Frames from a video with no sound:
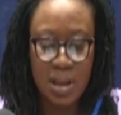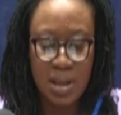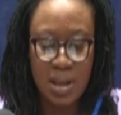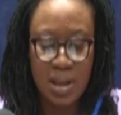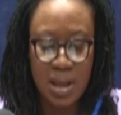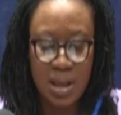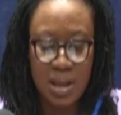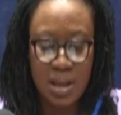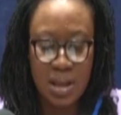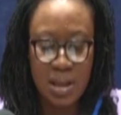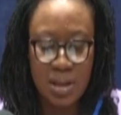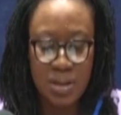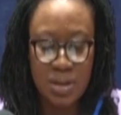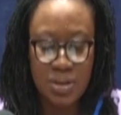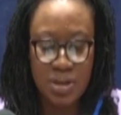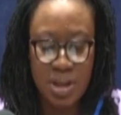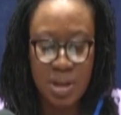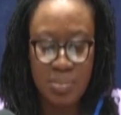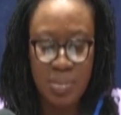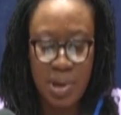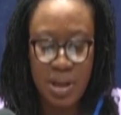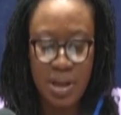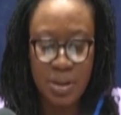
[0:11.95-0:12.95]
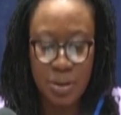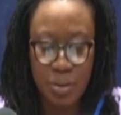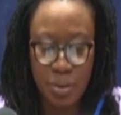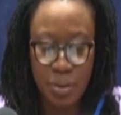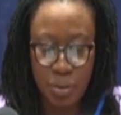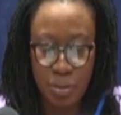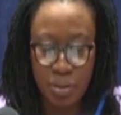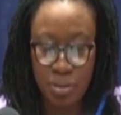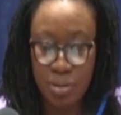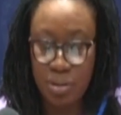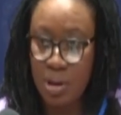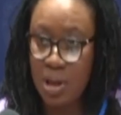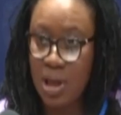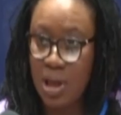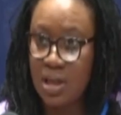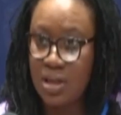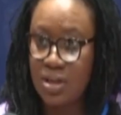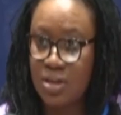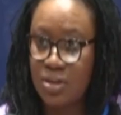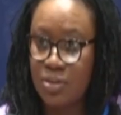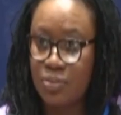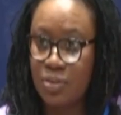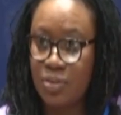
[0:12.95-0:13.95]
Then in Jaman North,
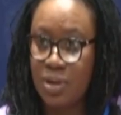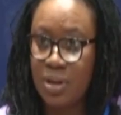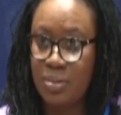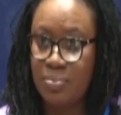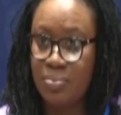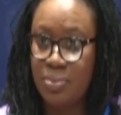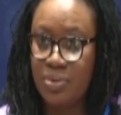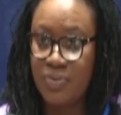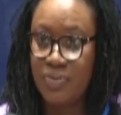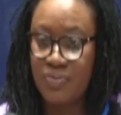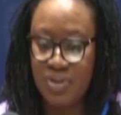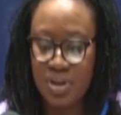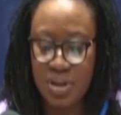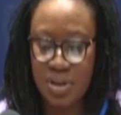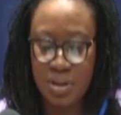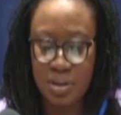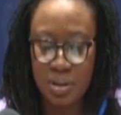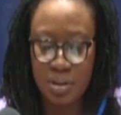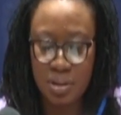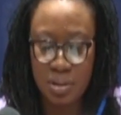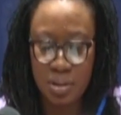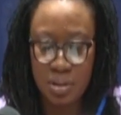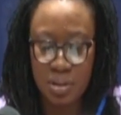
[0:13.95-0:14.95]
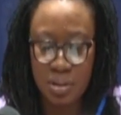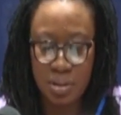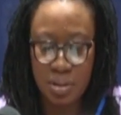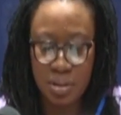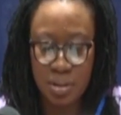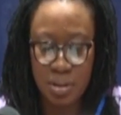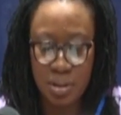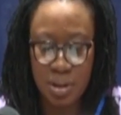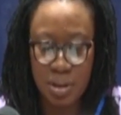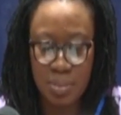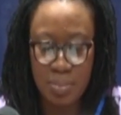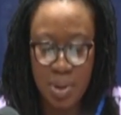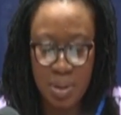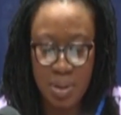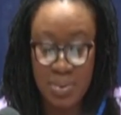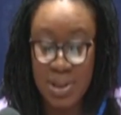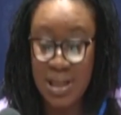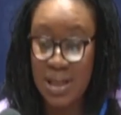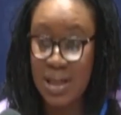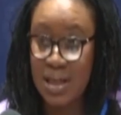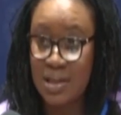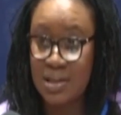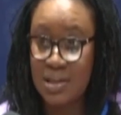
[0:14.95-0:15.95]
as we briefed the
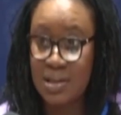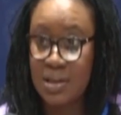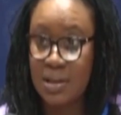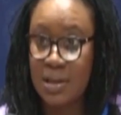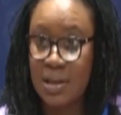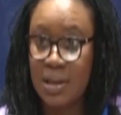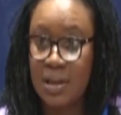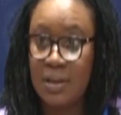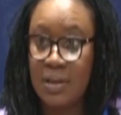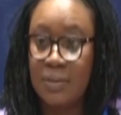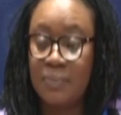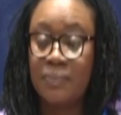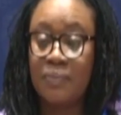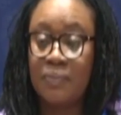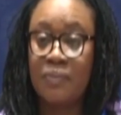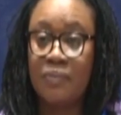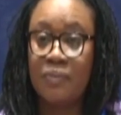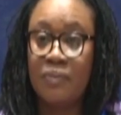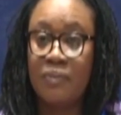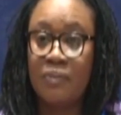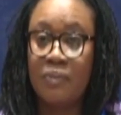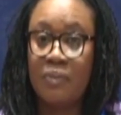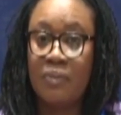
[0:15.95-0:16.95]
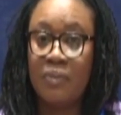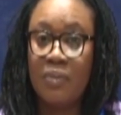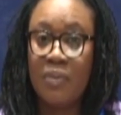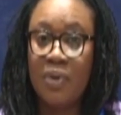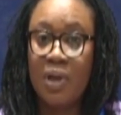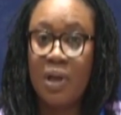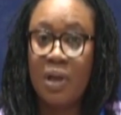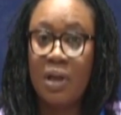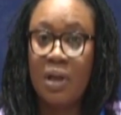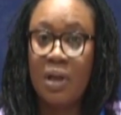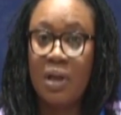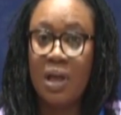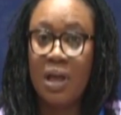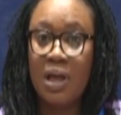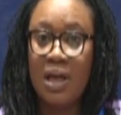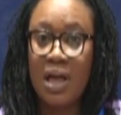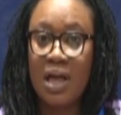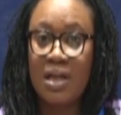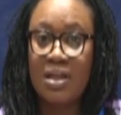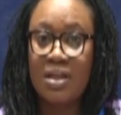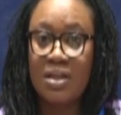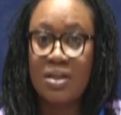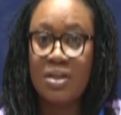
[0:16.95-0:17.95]
public yesterday,
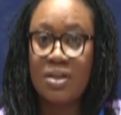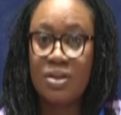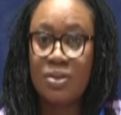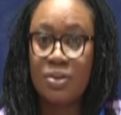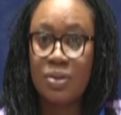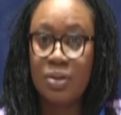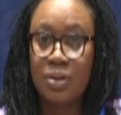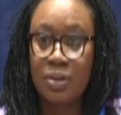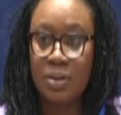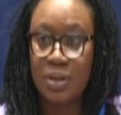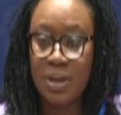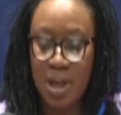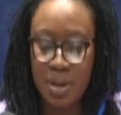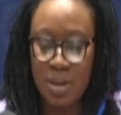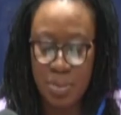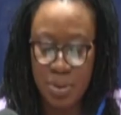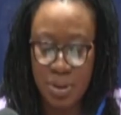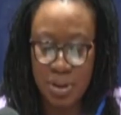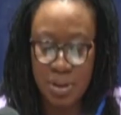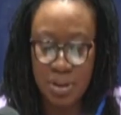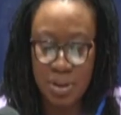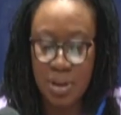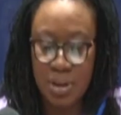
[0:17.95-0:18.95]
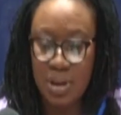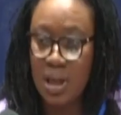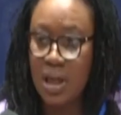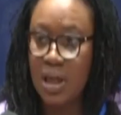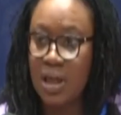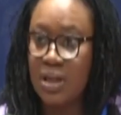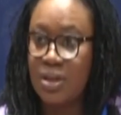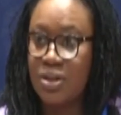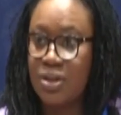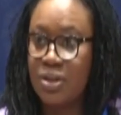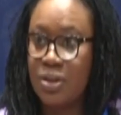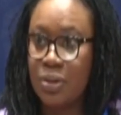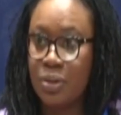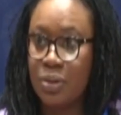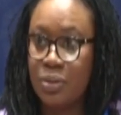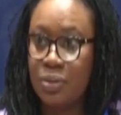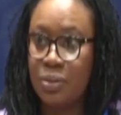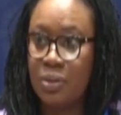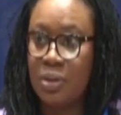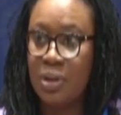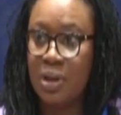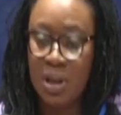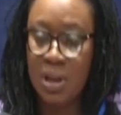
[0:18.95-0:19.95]
elections could not come on, and
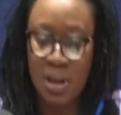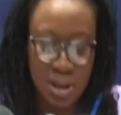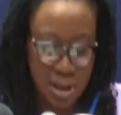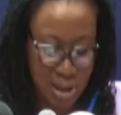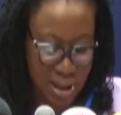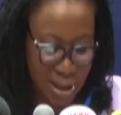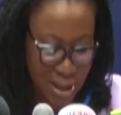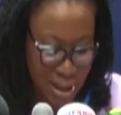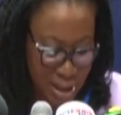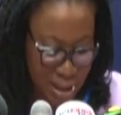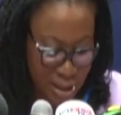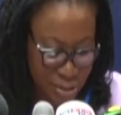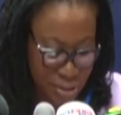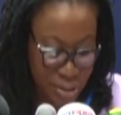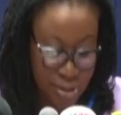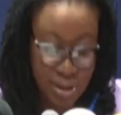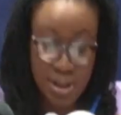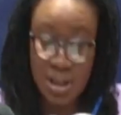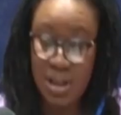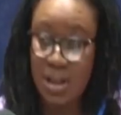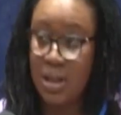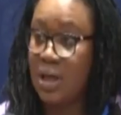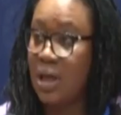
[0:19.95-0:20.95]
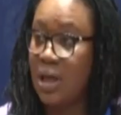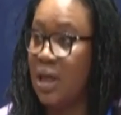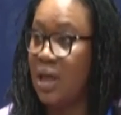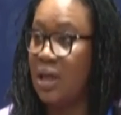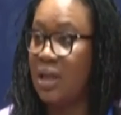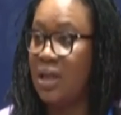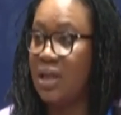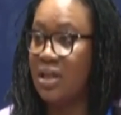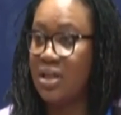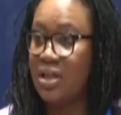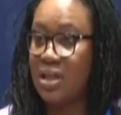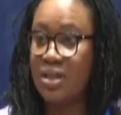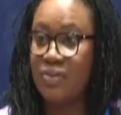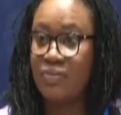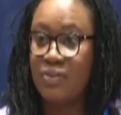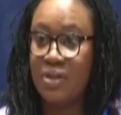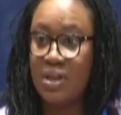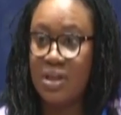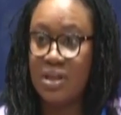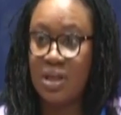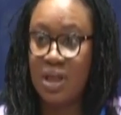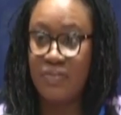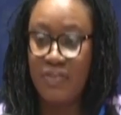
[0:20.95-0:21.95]
so they held today, and they just
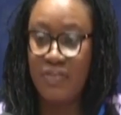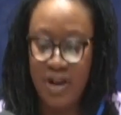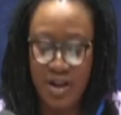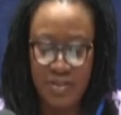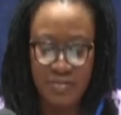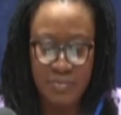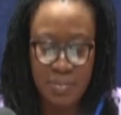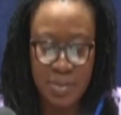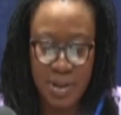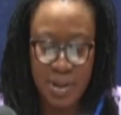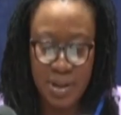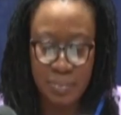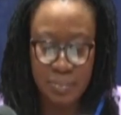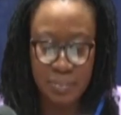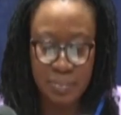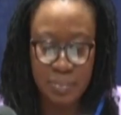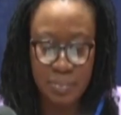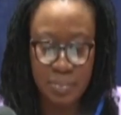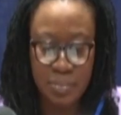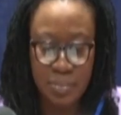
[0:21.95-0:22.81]
finished at 5 p.m.